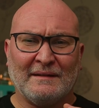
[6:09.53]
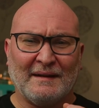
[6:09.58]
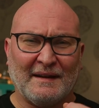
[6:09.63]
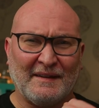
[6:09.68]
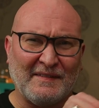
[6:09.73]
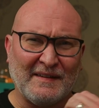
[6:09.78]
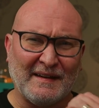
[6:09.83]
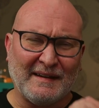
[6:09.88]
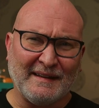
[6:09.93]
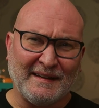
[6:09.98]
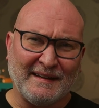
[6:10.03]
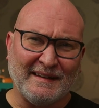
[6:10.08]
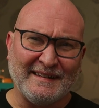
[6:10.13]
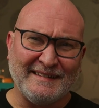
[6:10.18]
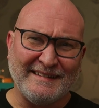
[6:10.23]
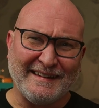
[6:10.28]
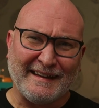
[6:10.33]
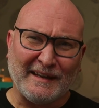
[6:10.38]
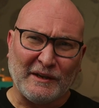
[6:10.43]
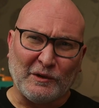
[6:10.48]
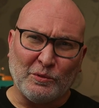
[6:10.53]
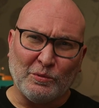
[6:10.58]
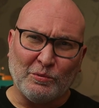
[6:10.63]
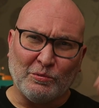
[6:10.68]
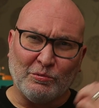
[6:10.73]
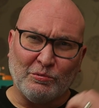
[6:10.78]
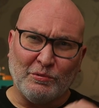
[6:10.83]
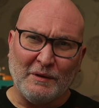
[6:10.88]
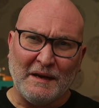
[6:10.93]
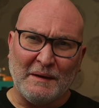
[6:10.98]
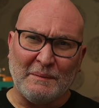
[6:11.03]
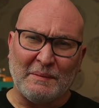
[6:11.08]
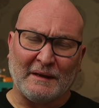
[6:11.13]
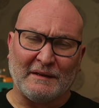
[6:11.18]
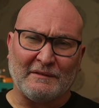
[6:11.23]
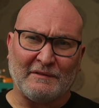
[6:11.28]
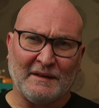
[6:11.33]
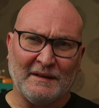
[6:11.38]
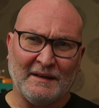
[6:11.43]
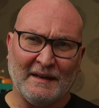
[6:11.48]
and then again you get a wee
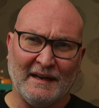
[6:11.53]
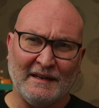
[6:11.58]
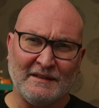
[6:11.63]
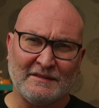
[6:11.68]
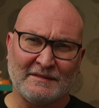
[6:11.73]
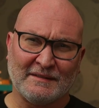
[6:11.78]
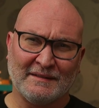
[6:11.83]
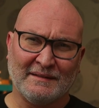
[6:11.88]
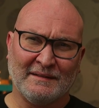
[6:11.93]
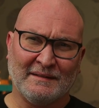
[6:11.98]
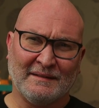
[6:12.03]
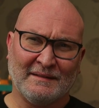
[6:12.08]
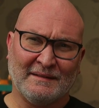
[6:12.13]
bit of a nice